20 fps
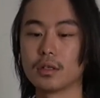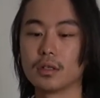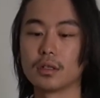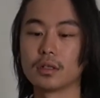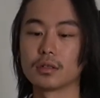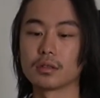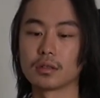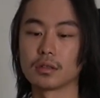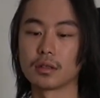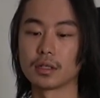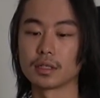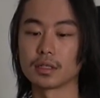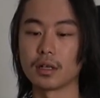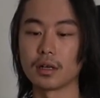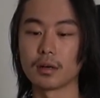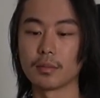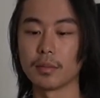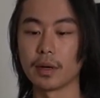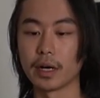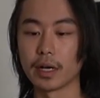So I
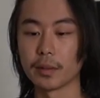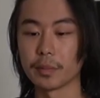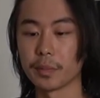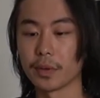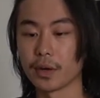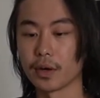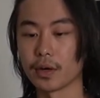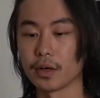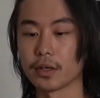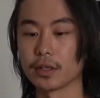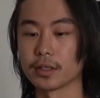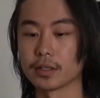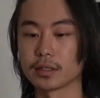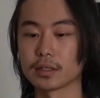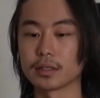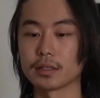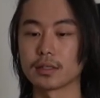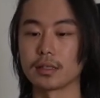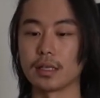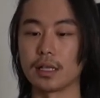started buying
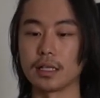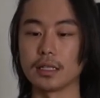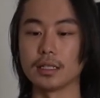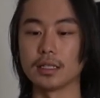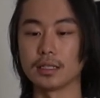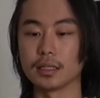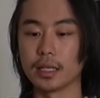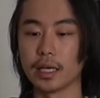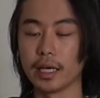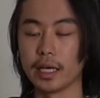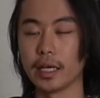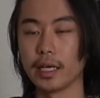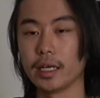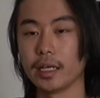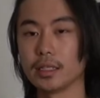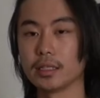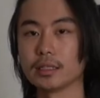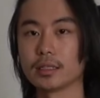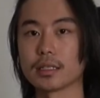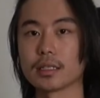parts like this
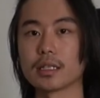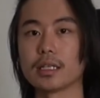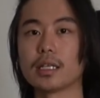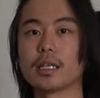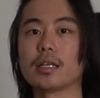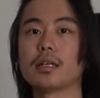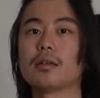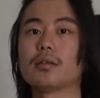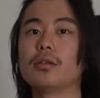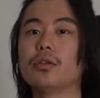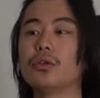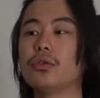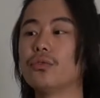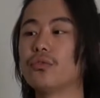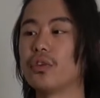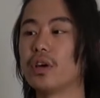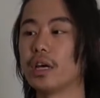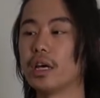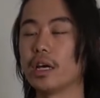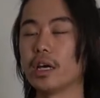case and new
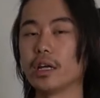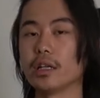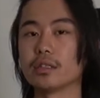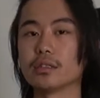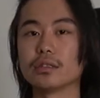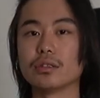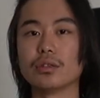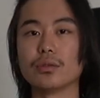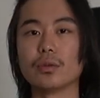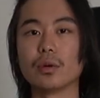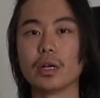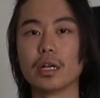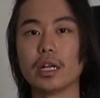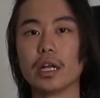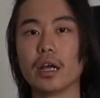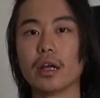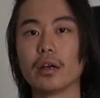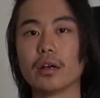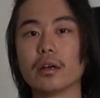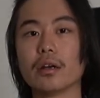fans, new
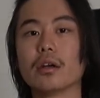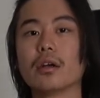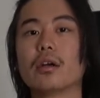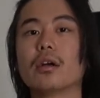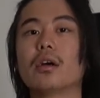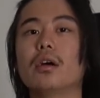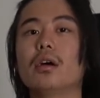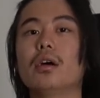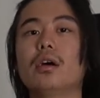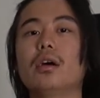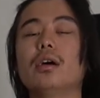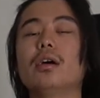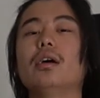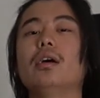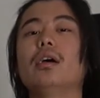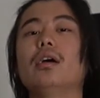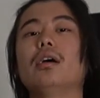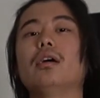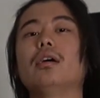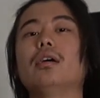radiator,
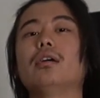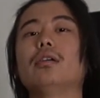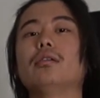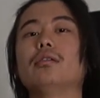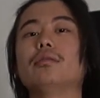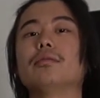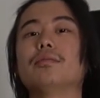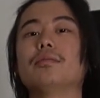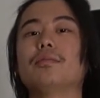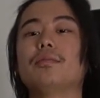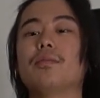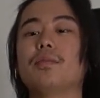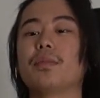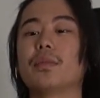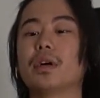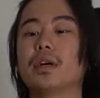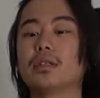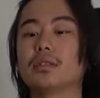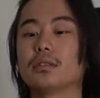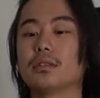and
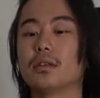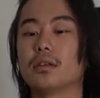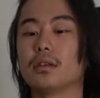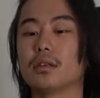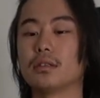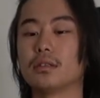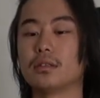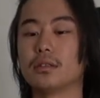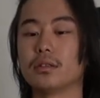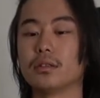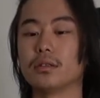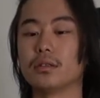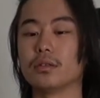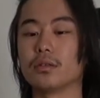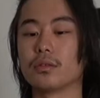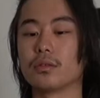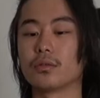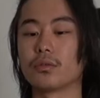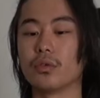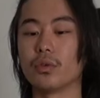I started to
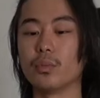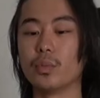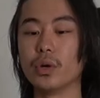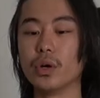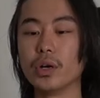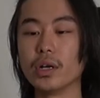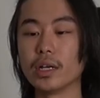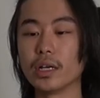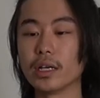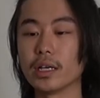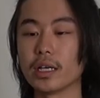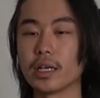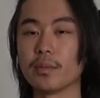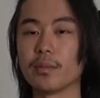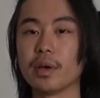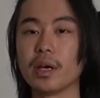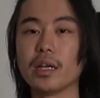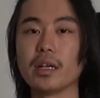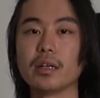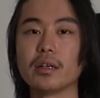rebuilding and
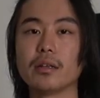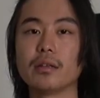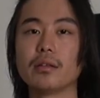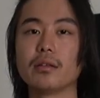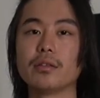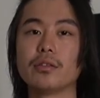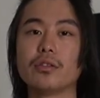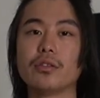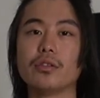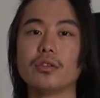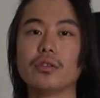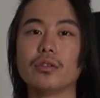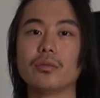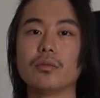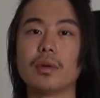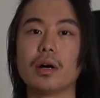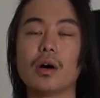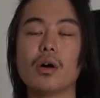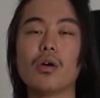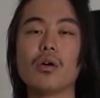made it to
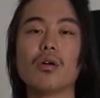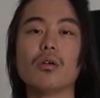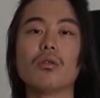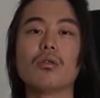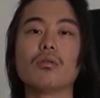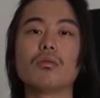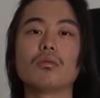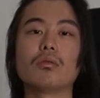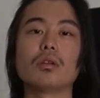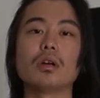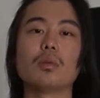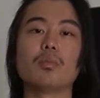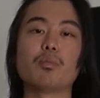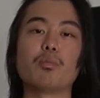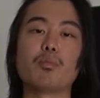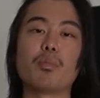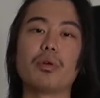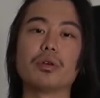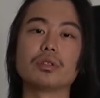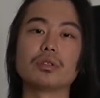my own
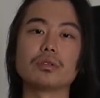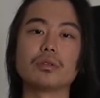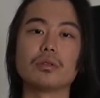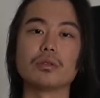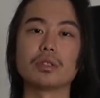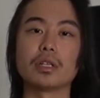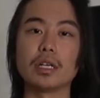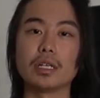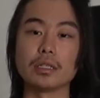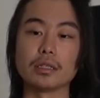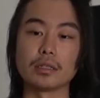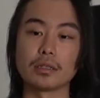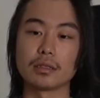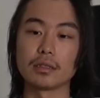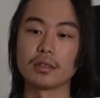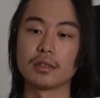personal taste.